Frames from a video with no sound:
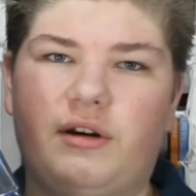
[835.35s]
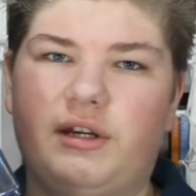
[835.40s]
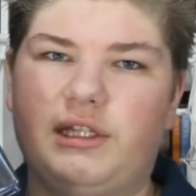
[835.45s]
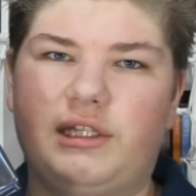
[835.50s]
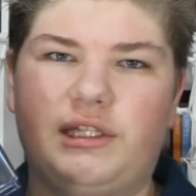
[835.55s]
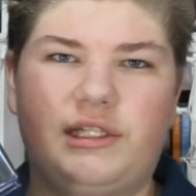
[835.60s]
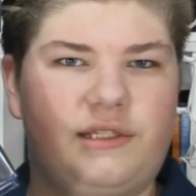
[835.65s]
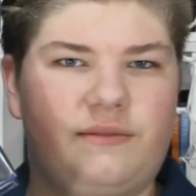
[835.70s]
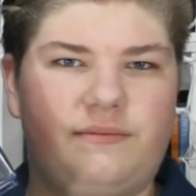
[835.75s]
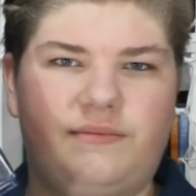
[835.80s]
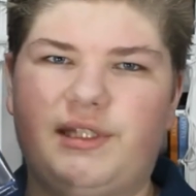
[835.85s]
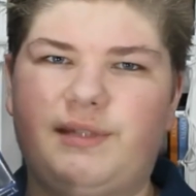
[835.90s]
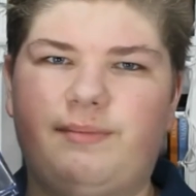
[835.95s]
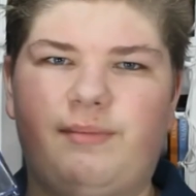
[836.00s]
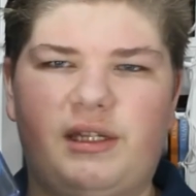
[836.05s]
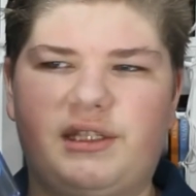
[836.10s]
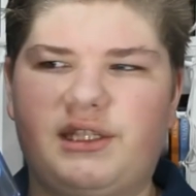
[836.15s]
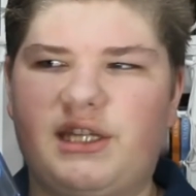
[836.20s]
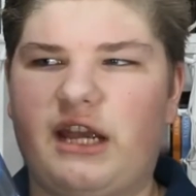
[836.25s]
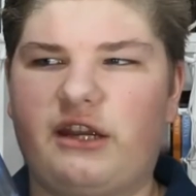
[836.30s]
It's
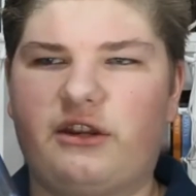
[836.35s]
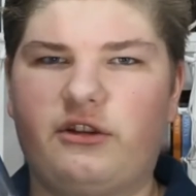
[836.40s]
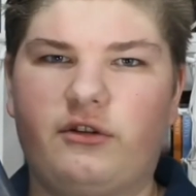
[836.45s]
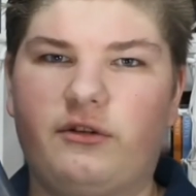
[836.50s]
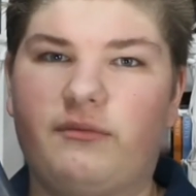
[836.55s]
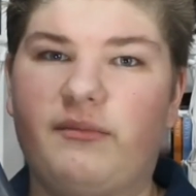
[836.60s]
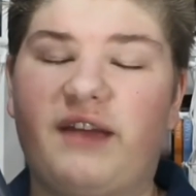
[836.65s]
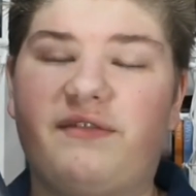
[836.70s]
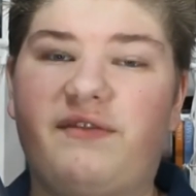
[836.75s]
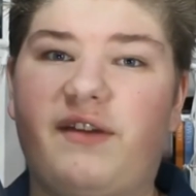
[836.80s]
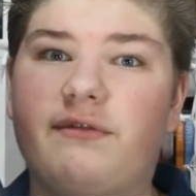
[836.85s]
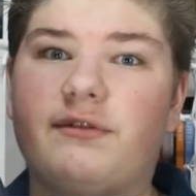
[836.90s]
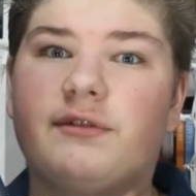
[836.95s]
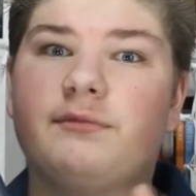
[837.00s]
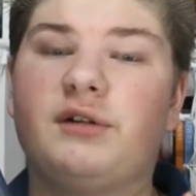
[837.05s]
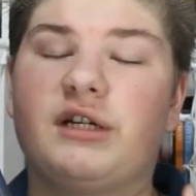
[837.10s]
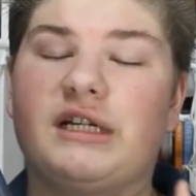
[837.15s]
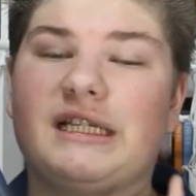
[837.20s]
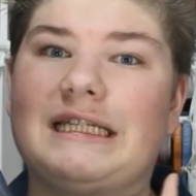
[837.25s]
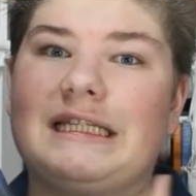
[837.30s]
spectacular. My favorite
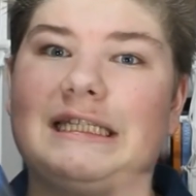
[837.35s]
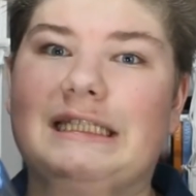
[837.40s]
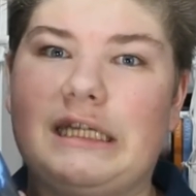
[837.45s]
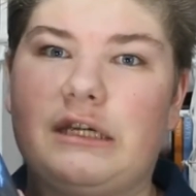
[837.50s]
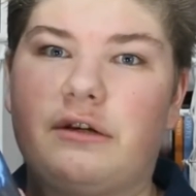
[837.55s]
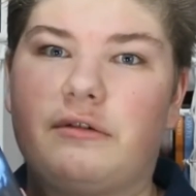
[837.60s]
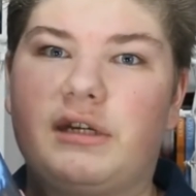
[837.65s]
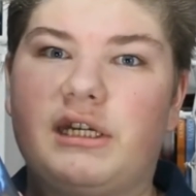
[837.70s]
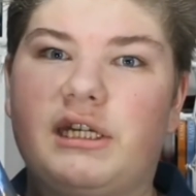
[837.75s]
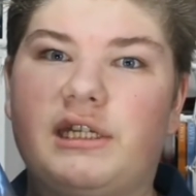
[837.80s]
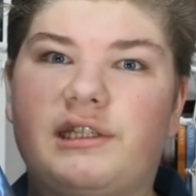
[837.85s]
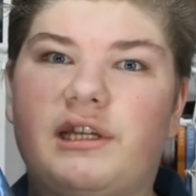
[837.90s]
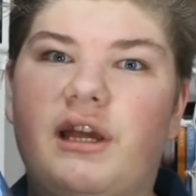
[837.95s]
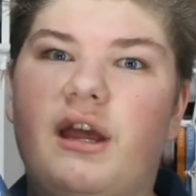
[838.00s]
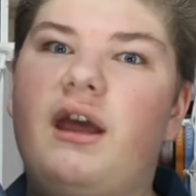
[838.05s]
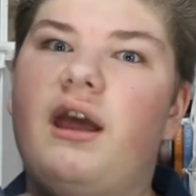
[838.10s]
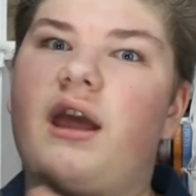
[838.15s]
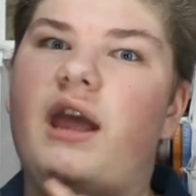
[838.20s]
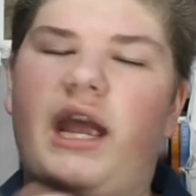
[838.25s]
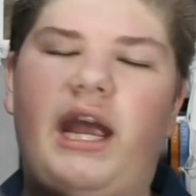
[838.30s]
book in the series,
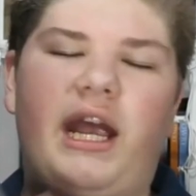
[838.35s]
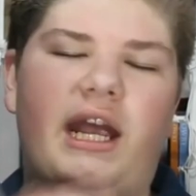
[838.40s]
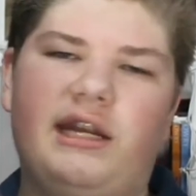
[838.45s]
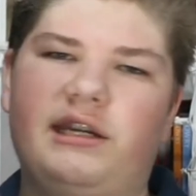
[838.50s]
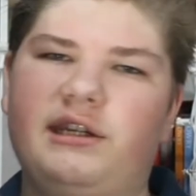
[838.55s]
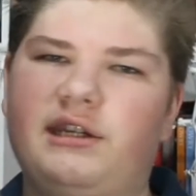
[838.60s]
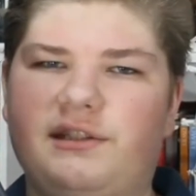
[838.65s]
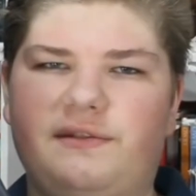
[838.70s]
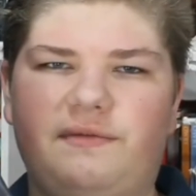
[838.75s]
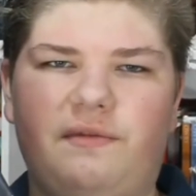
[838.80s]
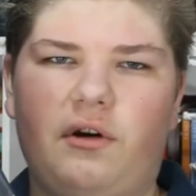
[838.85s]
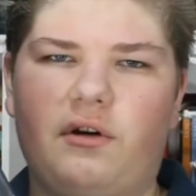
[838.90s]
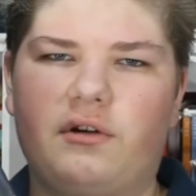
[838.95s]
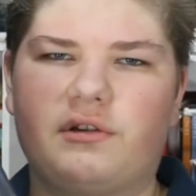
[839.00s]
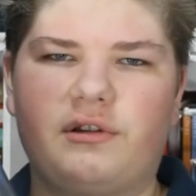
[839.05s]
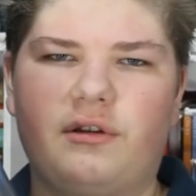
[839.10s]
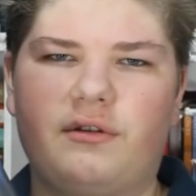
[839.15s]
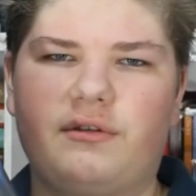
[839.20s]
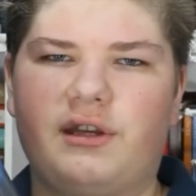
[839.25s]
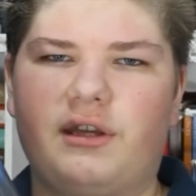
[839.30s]
and as far
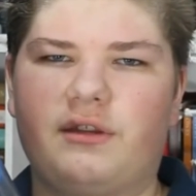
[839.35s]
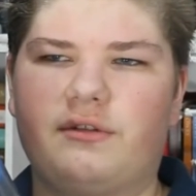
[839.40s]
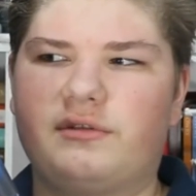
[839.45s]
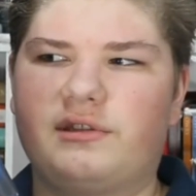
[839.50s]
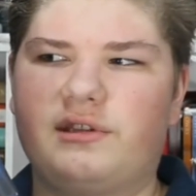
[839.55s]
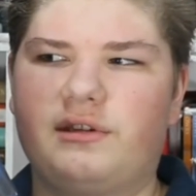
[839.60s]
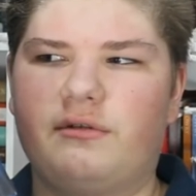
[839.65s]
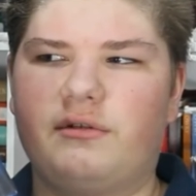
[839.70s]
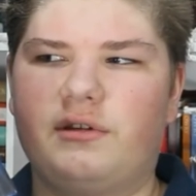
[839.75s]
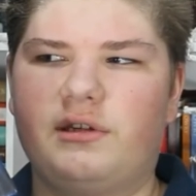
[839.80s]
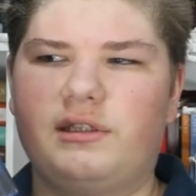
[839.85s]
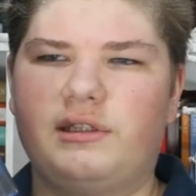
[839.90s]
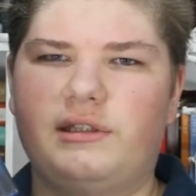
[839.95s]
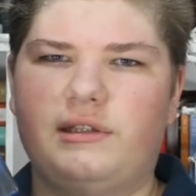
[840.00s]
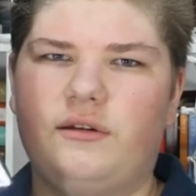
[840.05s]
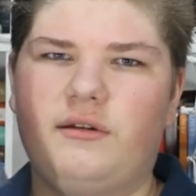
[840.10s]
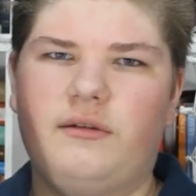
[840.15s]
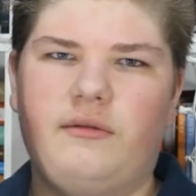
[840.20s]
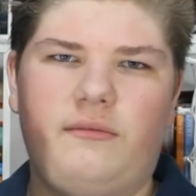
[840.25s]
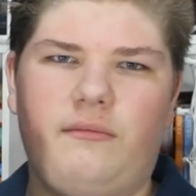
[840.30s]
as all the other series,
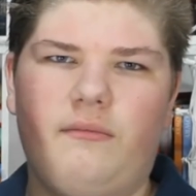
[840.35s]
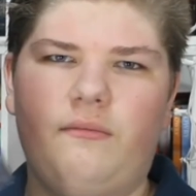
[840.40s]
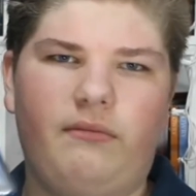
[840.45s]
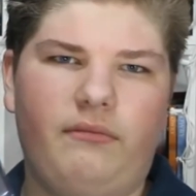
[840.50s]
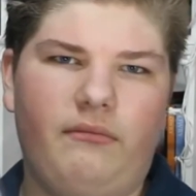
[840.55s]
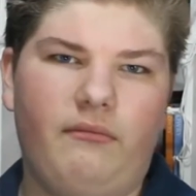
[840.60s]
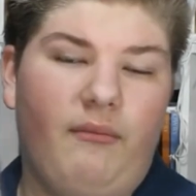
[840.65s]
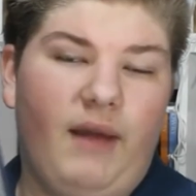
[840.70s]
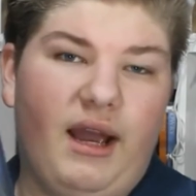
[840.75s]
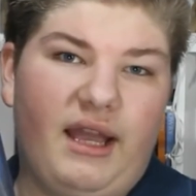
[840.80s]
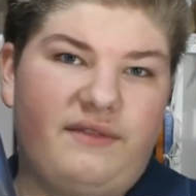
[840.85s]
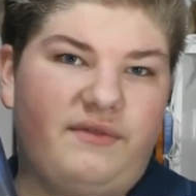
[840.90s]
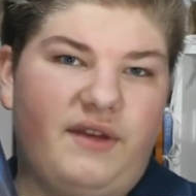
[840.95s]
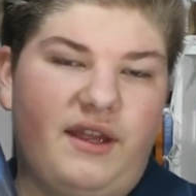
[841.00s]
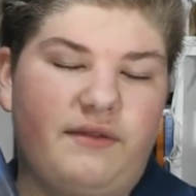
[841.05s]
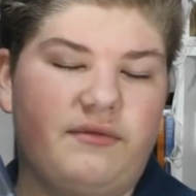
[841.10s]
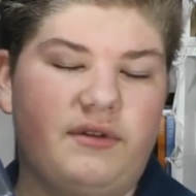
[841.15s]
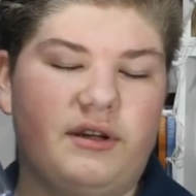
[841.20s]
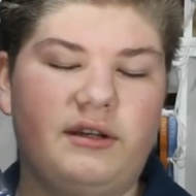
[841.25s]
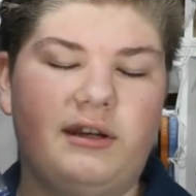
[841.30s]
my
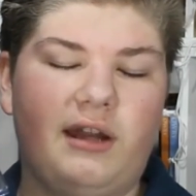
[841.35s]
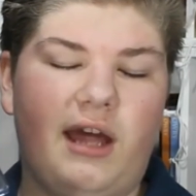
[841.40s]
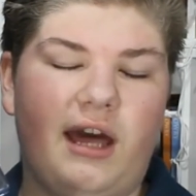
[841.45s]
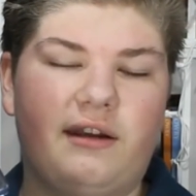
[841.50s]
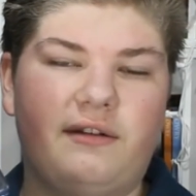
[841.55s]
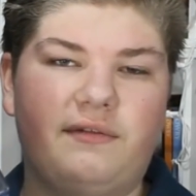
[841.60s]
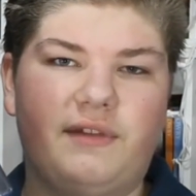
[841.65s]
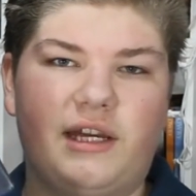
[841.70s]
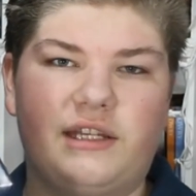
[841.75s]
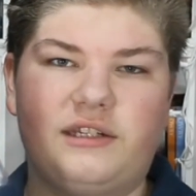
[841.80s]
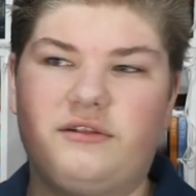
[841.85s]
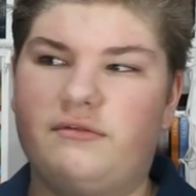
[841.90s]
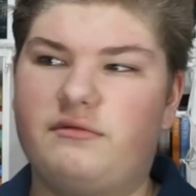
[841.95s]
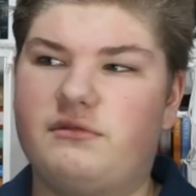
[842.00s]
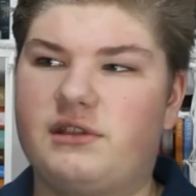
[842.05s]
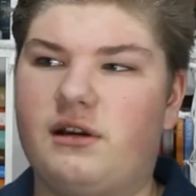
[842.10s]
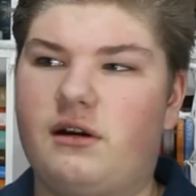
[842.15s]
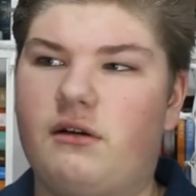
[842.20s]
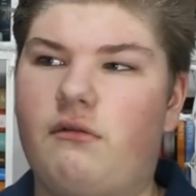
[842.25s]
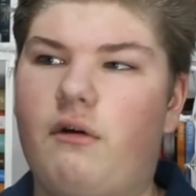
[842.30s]
favorite out of that too,
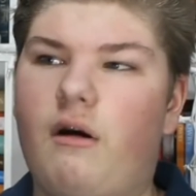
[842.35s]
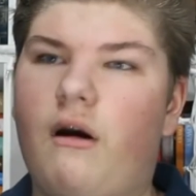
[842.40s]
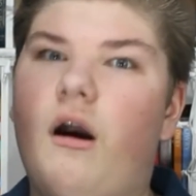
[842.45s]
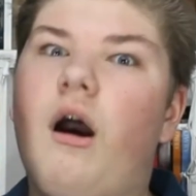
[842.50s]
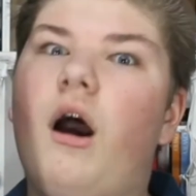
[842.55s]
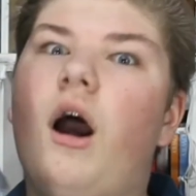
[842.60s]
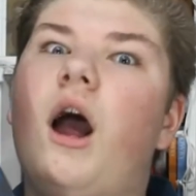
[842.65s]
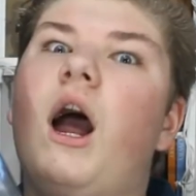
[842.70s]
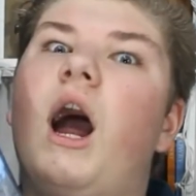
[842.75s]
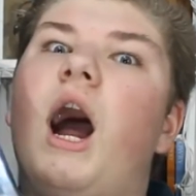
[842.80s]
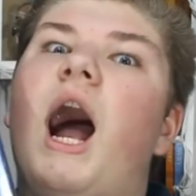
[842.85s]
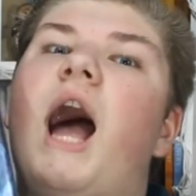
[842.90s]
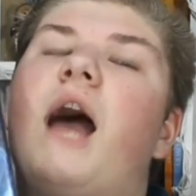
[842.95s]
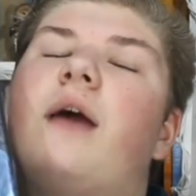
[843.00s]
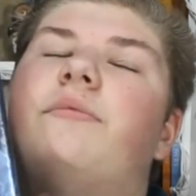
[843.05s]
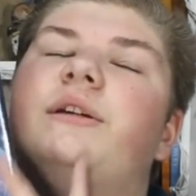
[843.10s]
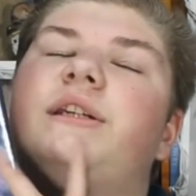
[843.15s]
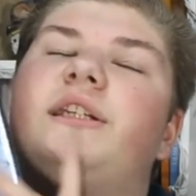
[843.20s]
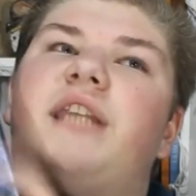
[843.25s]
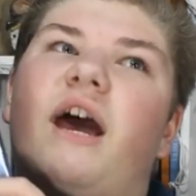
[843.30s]
so I
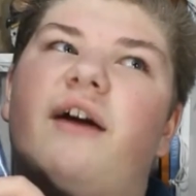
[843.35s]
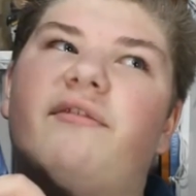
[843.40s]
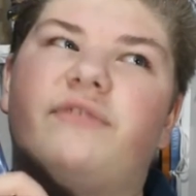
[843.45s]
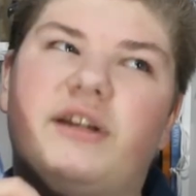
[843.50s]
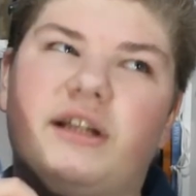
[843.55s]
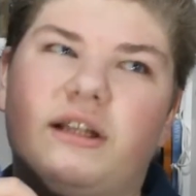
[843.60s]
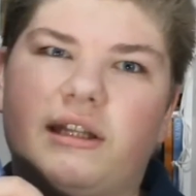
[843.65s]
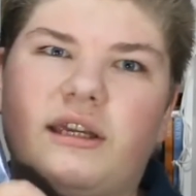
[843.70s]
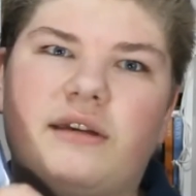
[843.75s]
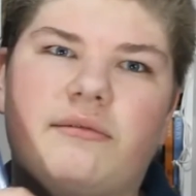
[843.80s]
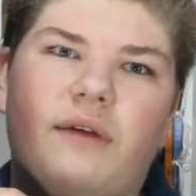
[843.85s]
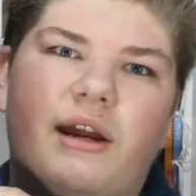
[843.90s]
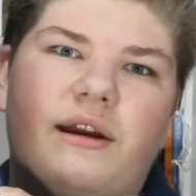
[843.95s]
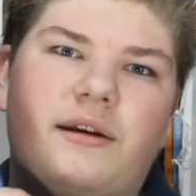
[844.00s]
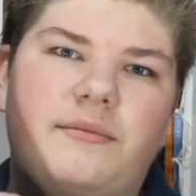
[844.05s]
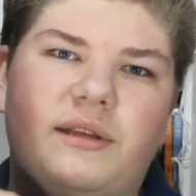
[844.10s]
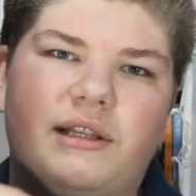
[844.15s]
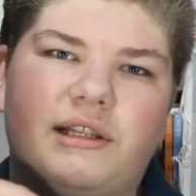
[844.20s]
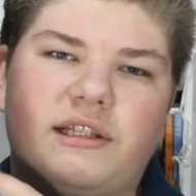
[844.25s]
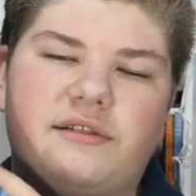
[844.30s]
would definitely
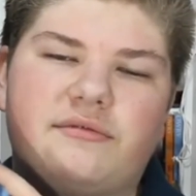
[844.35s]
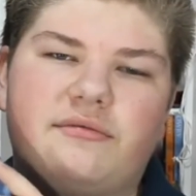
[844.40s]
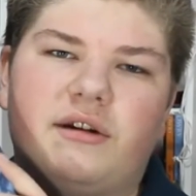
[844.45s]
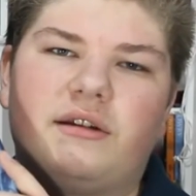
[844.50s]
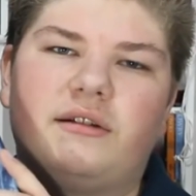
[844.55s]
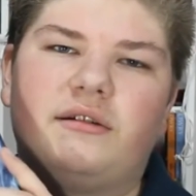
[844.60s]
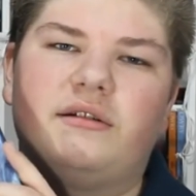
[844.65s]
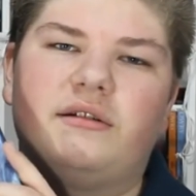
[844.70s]
recommend this one.